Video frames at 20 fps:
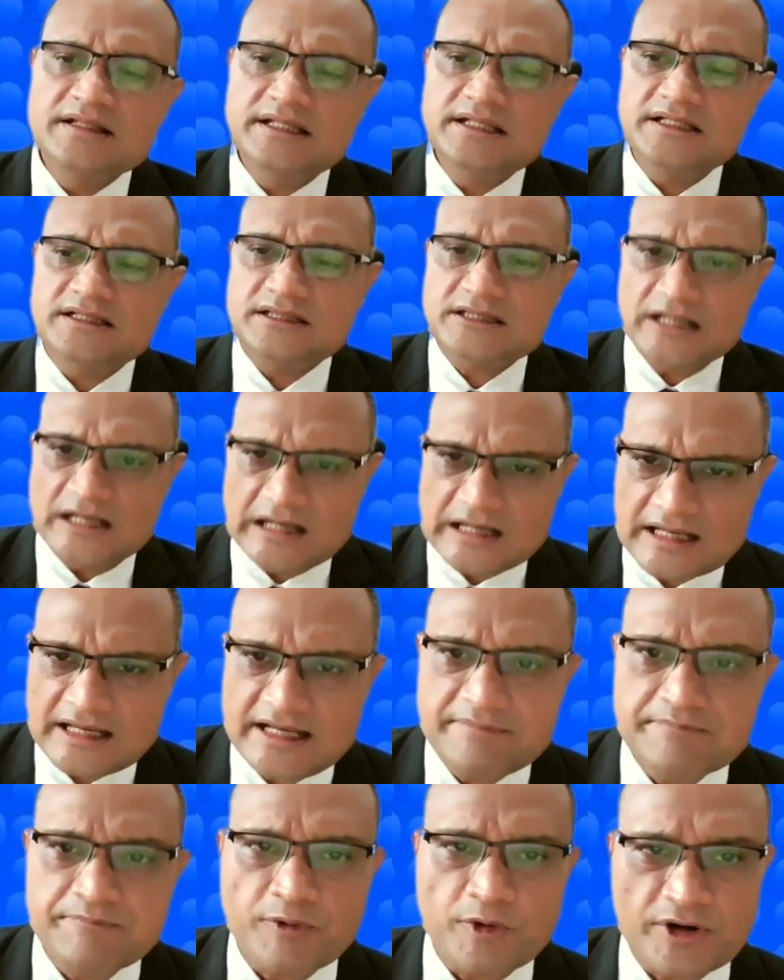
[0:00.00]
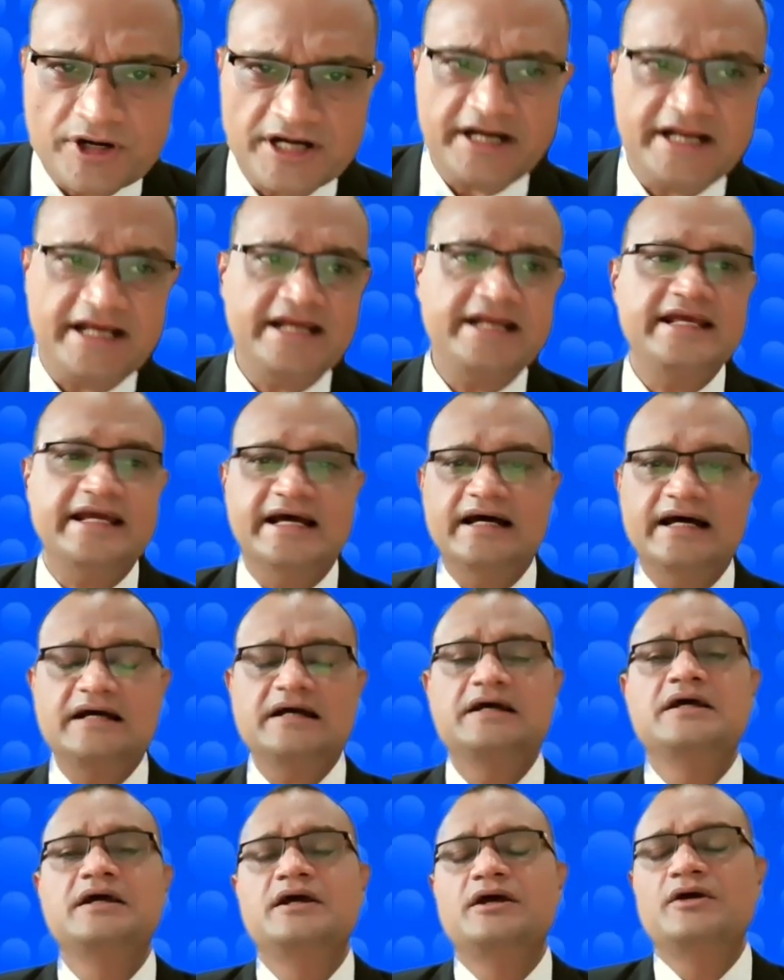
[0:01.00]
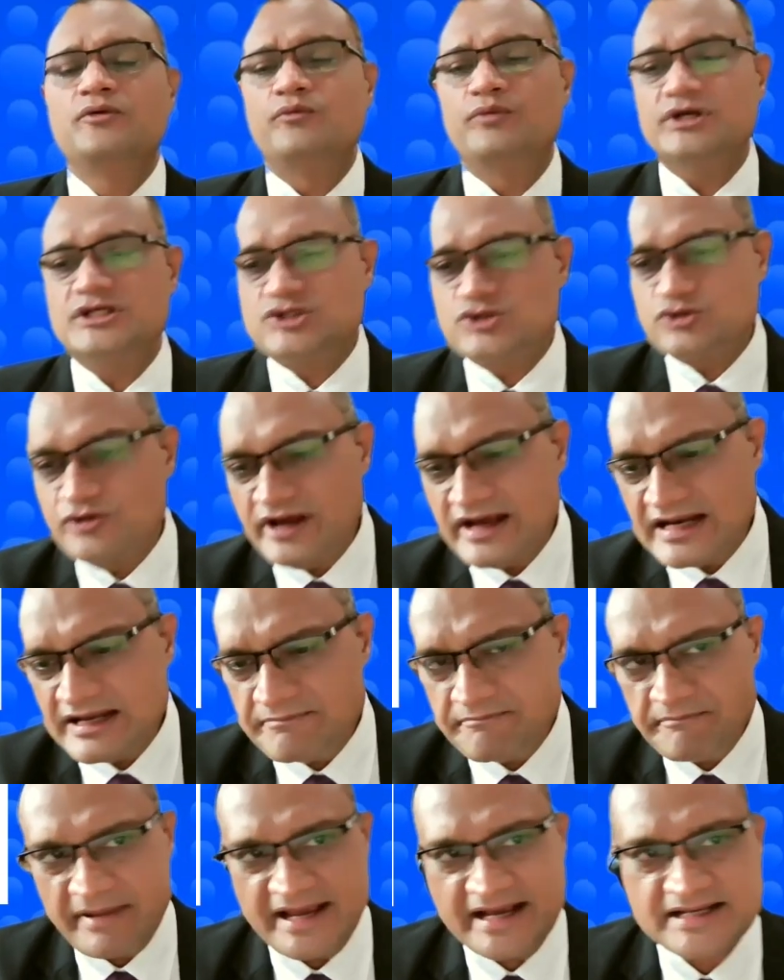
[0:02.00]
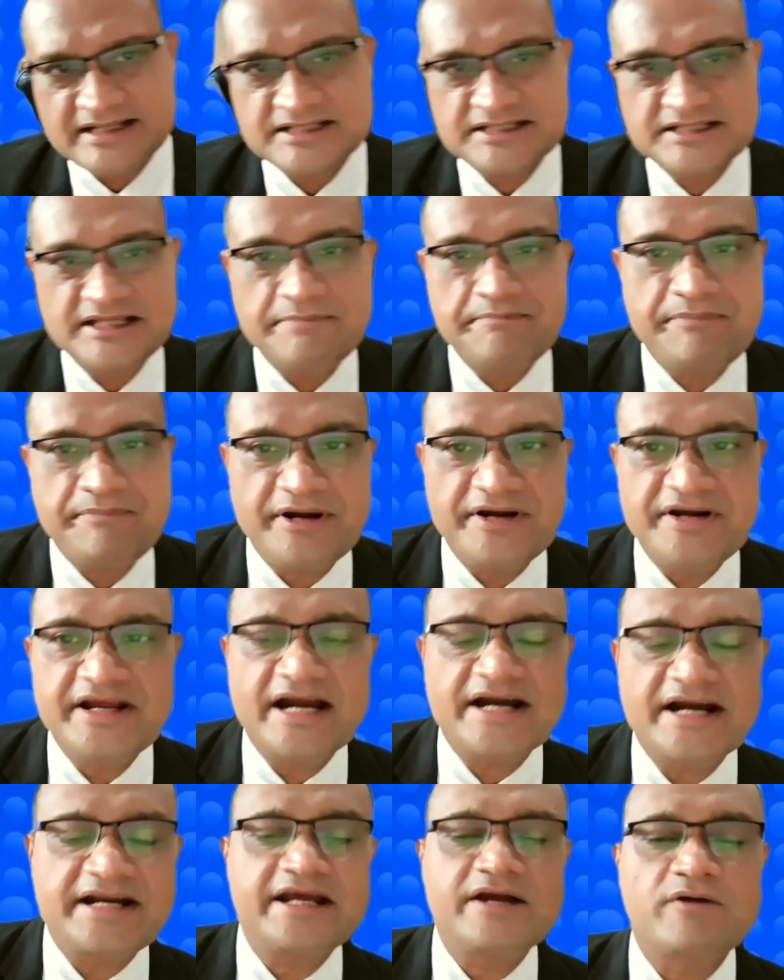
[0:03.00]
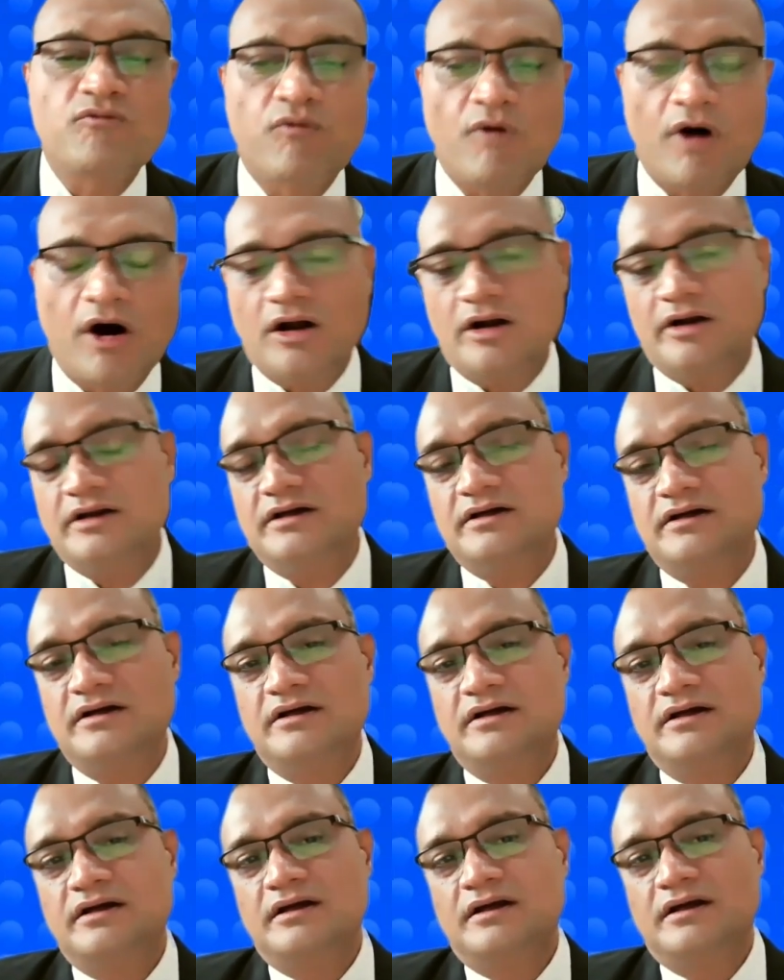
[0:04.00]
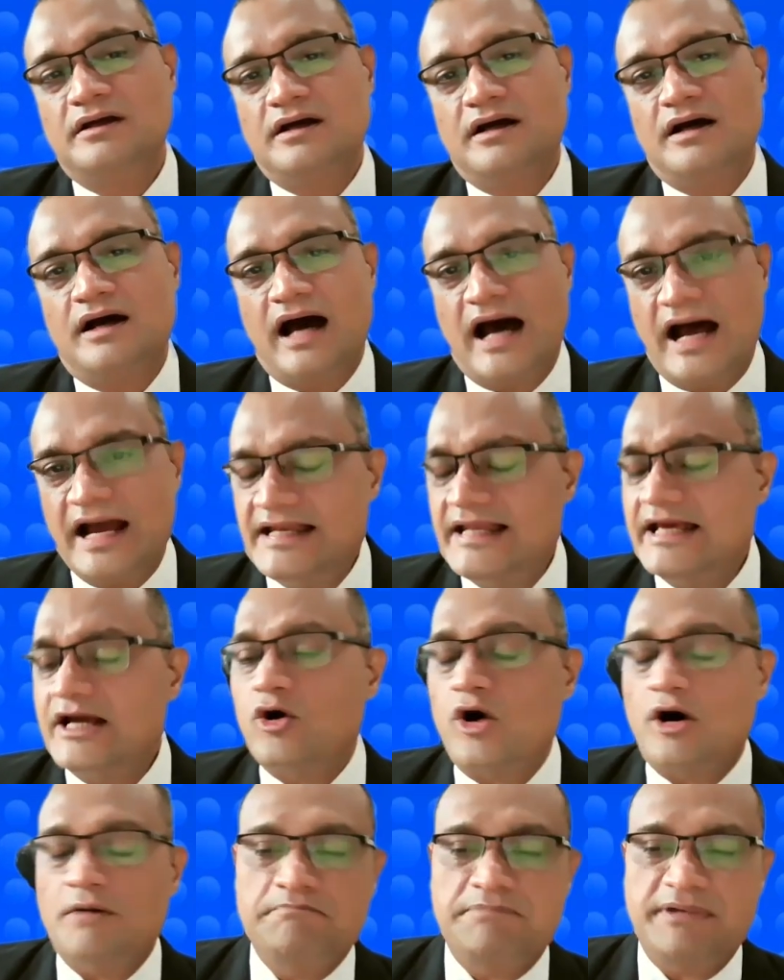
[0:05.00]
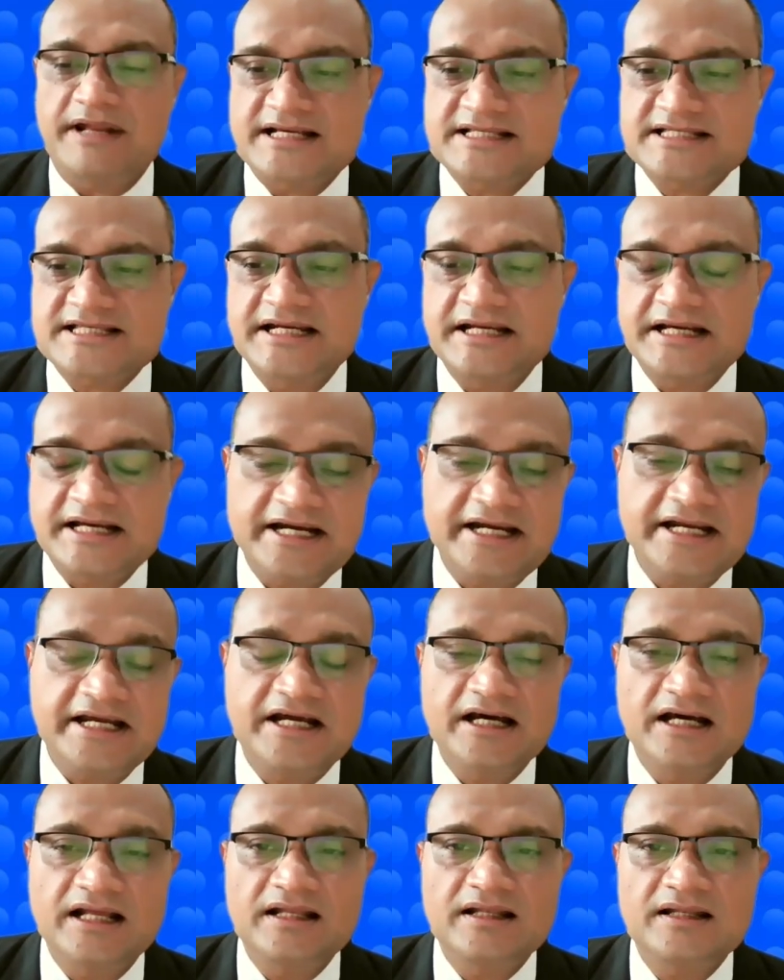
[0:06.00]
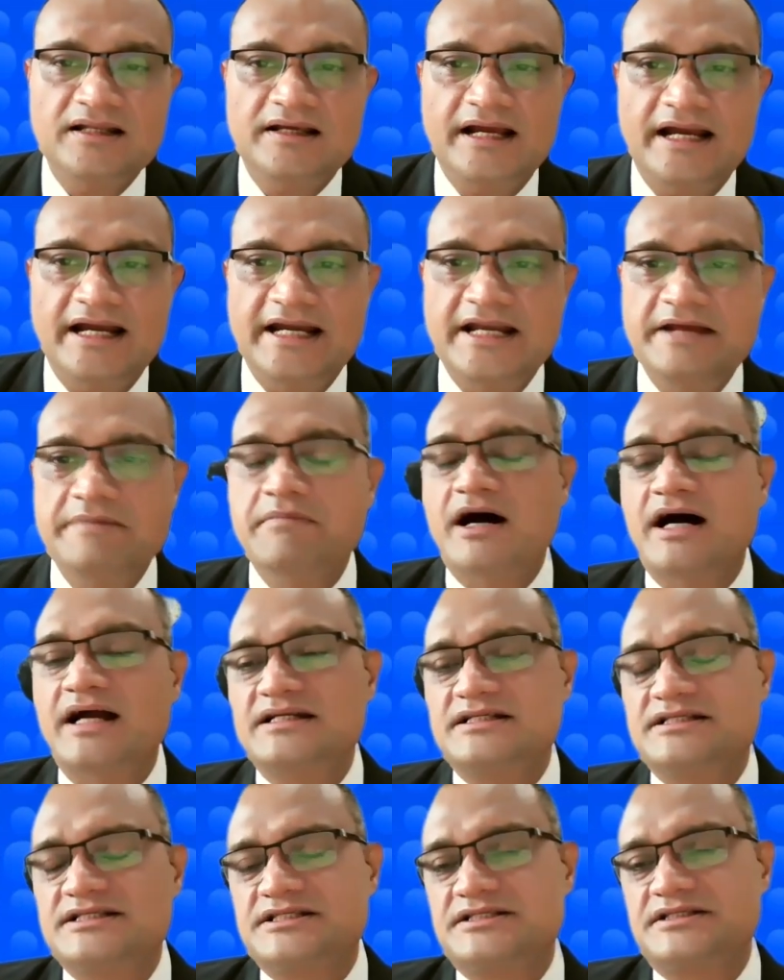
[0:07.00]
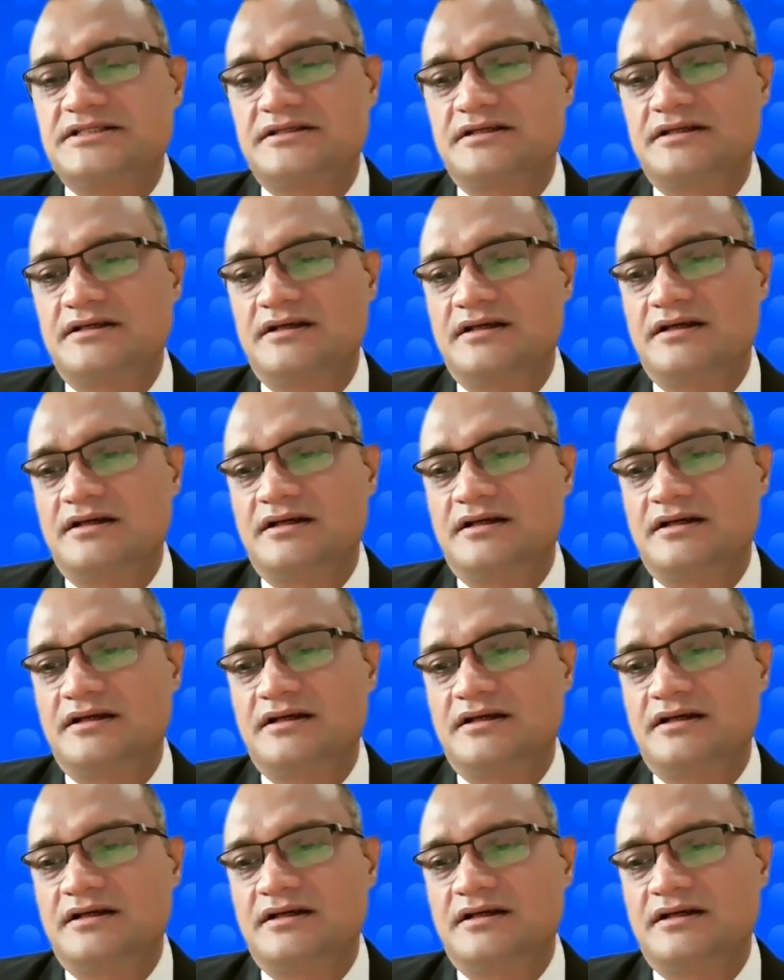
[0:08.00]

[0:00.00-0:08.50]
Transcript: The third important area, which really makes the pediatric ward highly complex and critical and demands